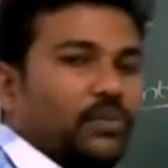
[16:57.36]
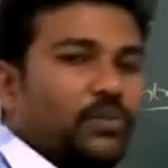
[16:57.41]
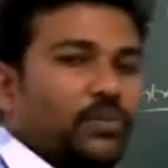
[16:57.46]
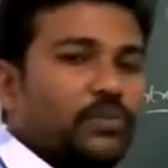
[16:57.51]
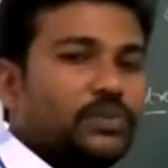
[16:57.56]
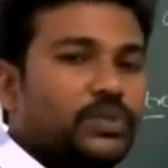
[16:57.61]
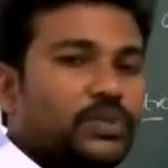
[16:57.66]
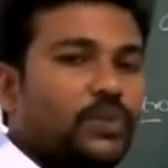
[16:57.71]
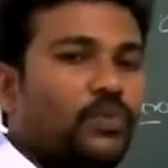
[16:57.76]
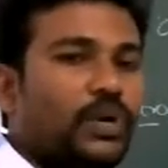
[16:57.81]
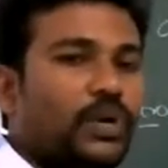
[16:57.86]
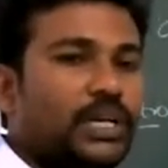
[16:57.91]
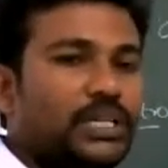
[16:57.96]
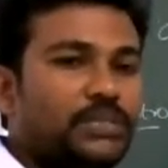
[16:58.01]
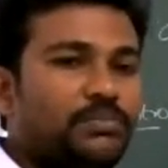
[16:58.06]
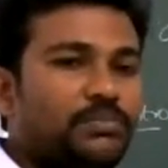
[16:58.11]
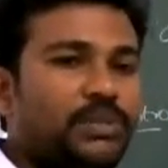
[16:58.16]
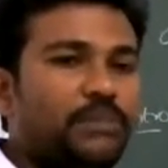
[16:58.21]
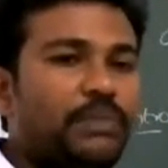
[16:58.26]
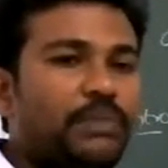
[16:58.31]
So what is
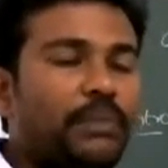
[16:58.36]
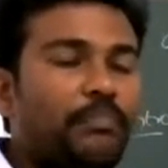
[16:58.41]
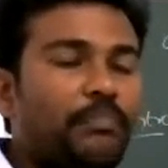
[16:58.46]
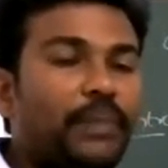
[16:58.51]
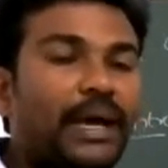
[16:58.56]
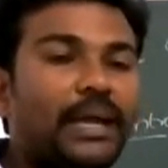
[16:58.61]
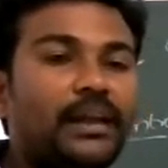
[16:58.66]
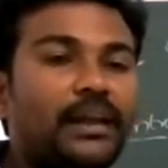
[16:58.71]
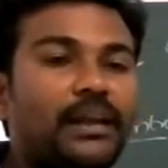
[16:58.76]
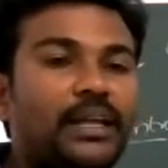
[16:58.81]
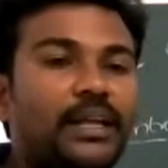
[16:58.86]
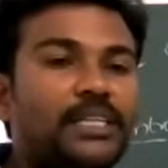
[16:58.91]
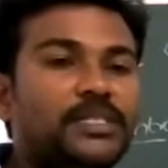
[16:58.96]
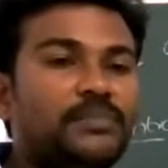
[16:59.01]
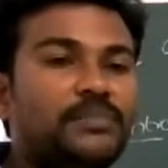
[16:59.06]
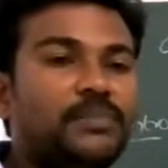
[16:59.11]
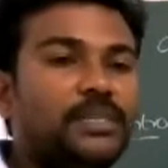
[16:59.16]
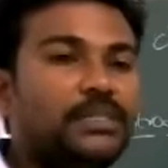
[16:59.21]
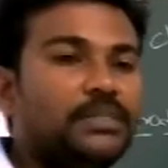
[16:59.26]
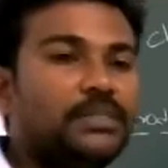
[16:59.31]
meant by parallel lines
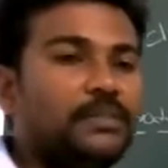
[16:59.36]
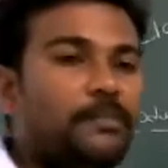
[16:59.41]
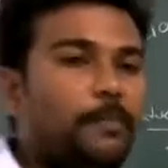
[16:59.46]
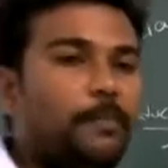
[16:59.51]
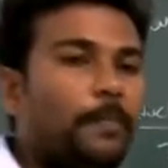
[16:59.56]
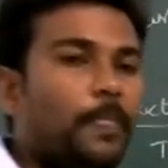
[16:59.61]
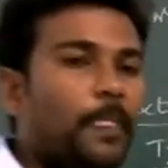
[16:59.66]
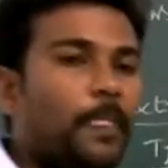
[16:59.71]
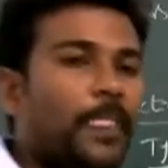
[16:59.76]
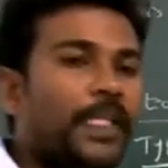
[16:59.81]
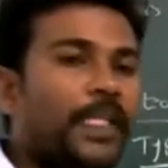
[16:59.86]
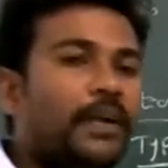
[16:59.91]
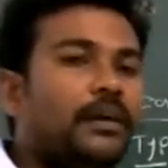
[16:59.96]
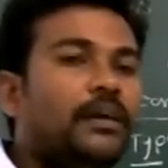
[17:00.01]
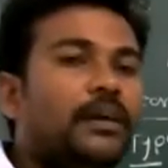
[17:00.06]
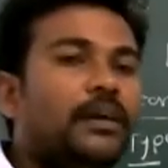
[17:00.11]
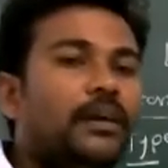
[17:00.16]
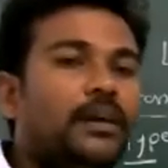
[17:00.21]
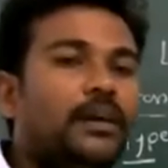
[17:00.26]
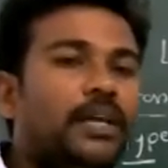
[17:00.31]
means?
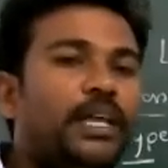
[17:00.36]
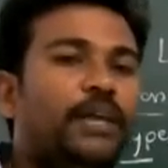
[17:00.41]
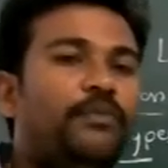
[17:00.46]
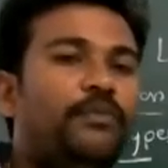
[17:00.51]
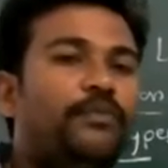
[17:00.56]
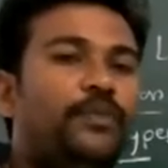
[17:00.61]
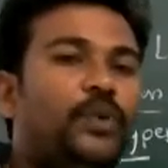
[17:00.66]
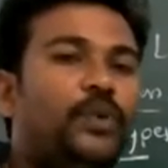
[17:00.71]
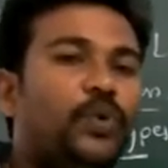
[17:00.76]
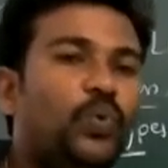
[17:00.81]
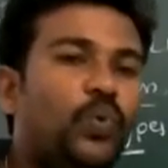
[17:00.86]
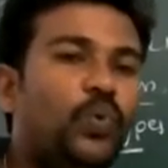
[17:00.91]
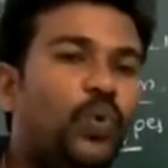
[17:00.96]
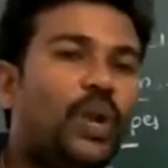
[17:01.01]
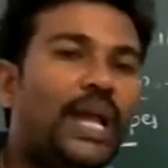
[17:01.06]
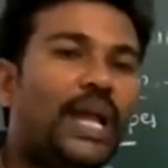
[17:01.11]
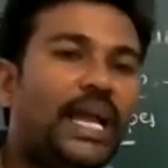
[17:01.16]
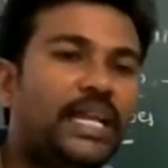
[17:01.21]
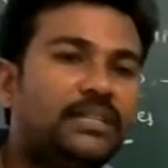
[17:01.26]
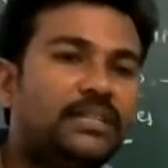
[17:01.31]
If two
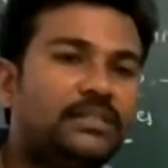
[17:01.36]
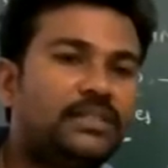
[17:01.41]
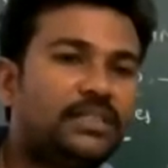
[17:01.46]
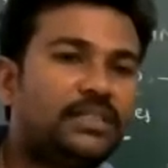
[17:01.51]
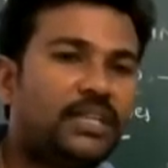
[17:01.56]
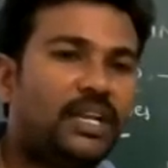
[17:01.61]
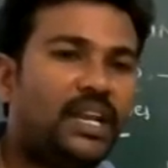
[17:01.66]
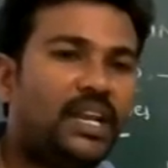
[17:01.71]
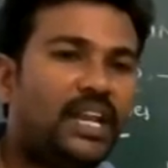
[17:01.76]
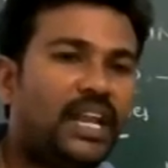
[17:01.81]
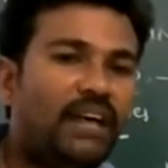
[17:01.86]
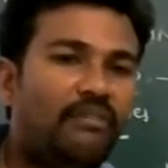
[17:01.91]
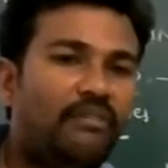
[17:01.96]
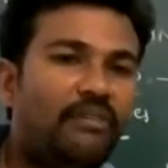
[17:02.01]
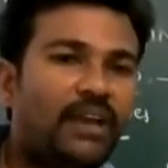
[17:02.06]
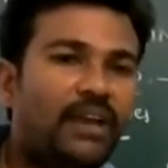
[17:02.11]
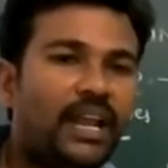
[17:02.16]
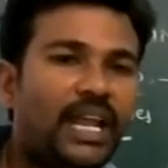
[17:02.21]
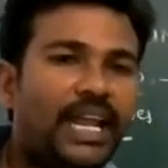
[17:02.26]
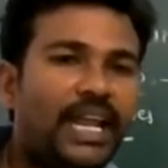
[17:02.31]
lines
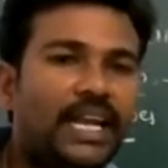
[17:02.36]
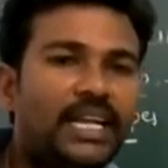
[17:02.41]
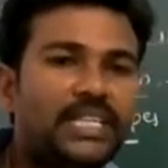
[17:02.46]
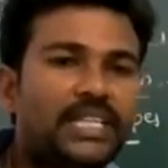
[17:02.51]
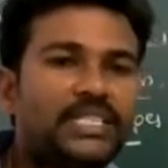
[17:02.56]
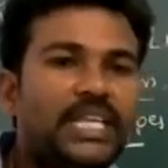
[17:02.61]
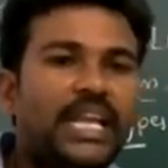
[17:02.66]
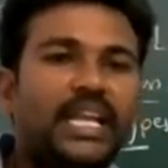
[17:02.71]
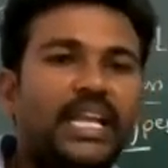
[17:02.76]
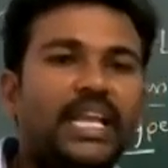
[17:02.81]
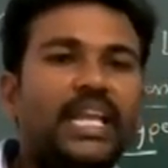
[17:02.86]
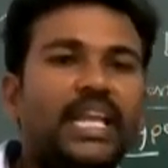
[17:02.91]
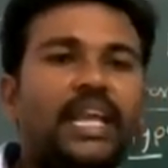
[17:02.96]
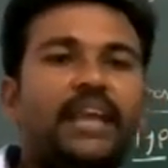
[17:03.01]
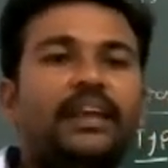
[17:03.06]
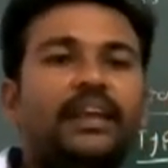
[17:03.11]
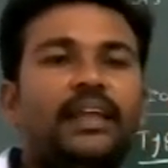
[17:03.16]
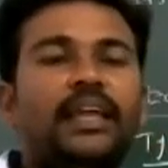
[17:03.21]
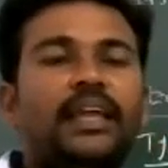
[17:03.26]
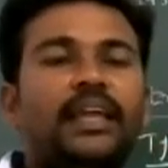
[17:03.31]
never intersecting at
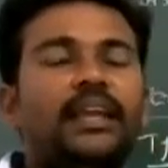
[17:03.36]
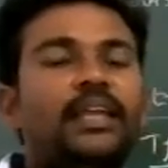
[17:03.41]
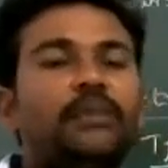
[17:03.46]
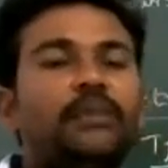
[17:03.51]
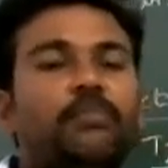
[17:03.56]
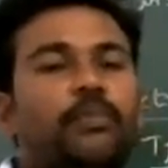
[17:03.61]
any